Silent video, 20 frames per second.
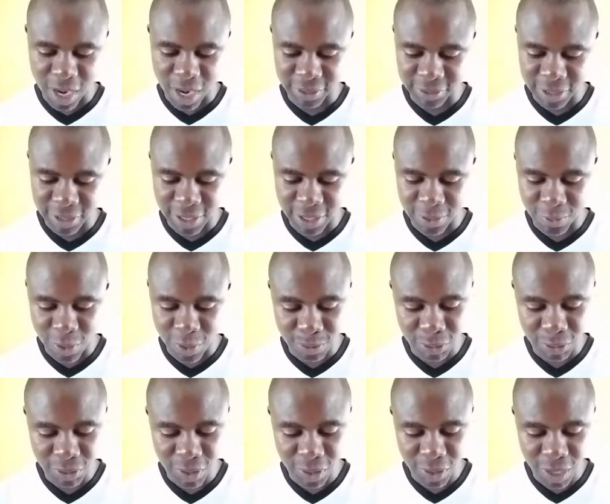
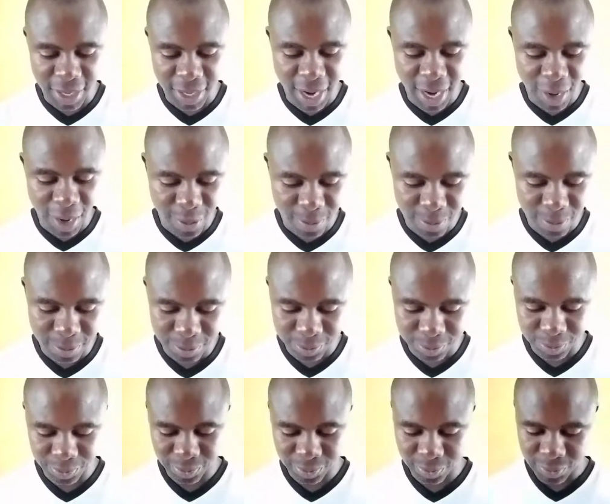Rome's other hope,
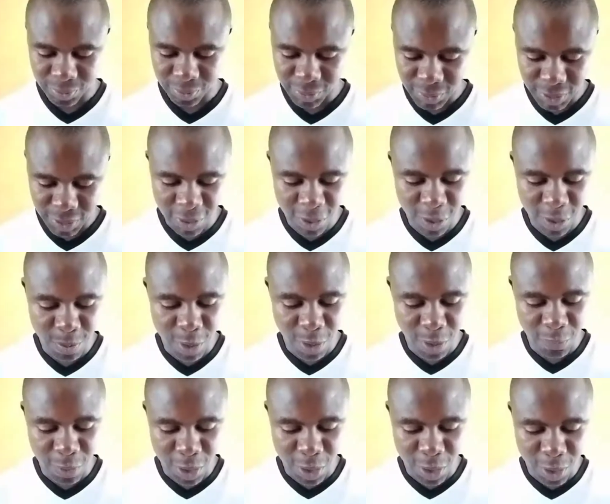the hope of
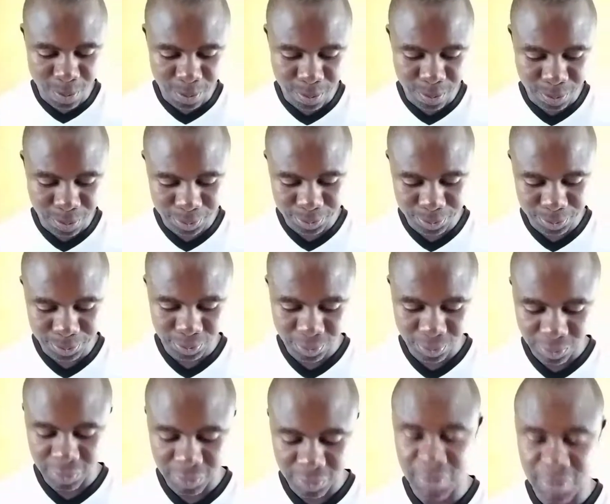Rome.
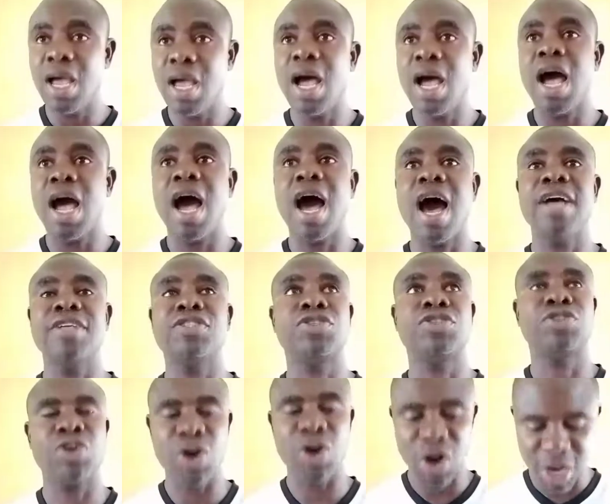As
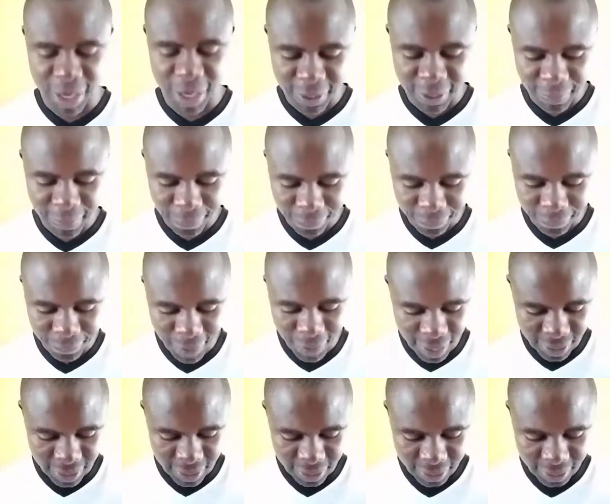Troy fell,